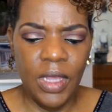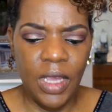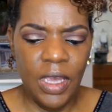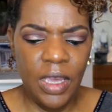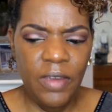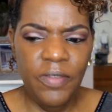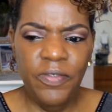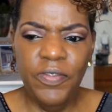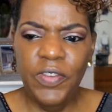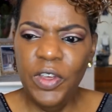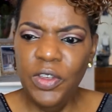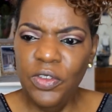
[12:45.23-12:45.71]

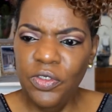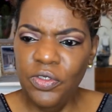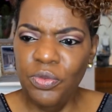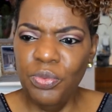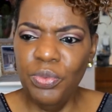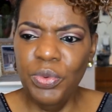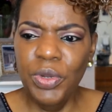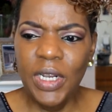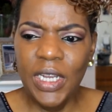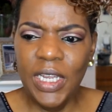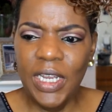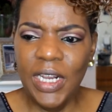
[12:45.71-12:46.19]
it feels
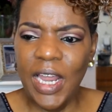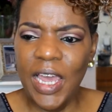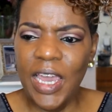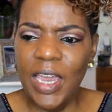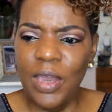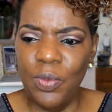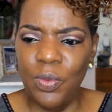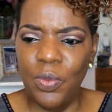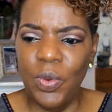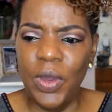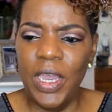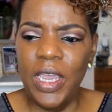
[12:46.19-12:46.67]
really
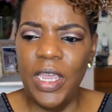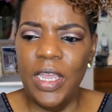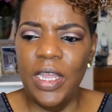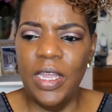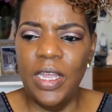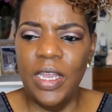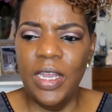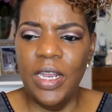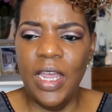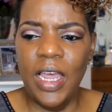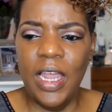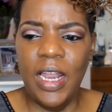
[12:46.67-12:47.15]
lightweight,
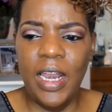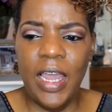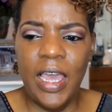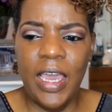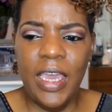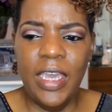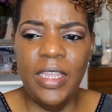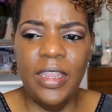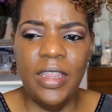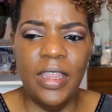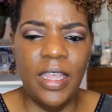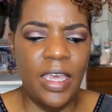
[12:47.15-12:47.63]
and I
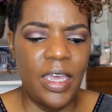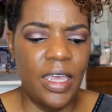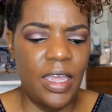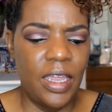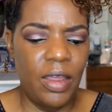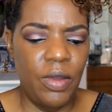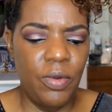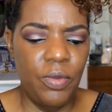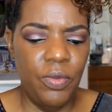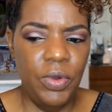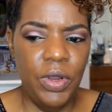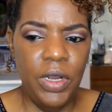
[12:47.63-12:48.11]
like that.
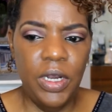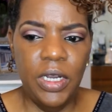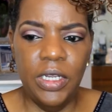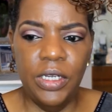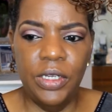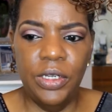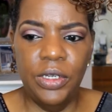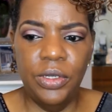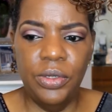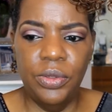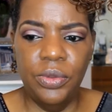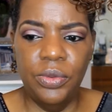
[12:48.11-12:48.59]
I really
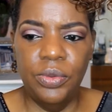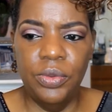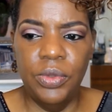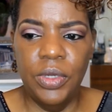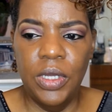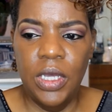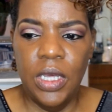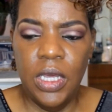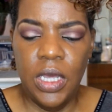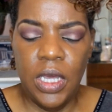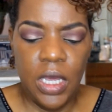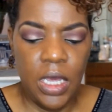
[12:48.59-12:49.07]
do.
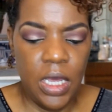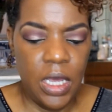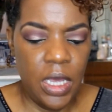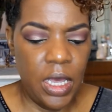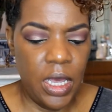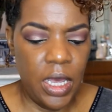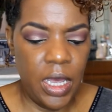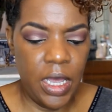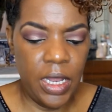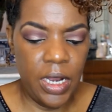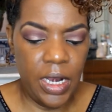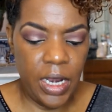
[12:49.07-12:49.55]

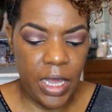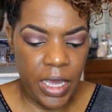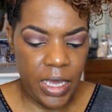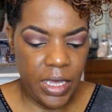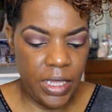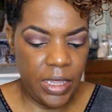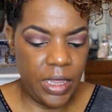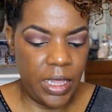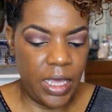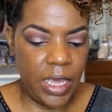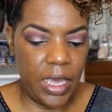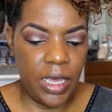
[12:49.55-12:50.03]
I
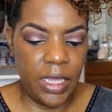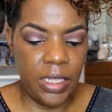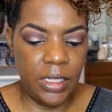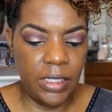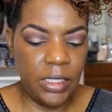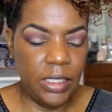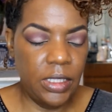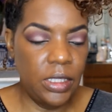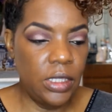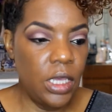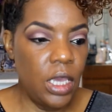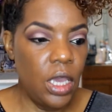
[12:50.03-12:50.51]
like that.
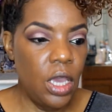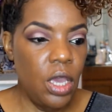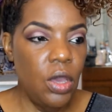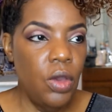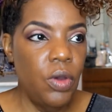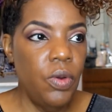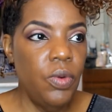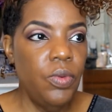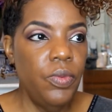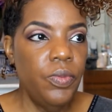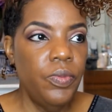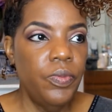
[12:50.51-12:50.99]

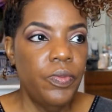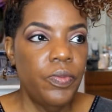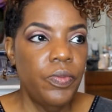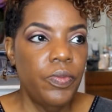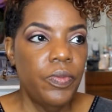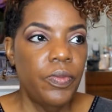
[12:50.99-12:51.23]
So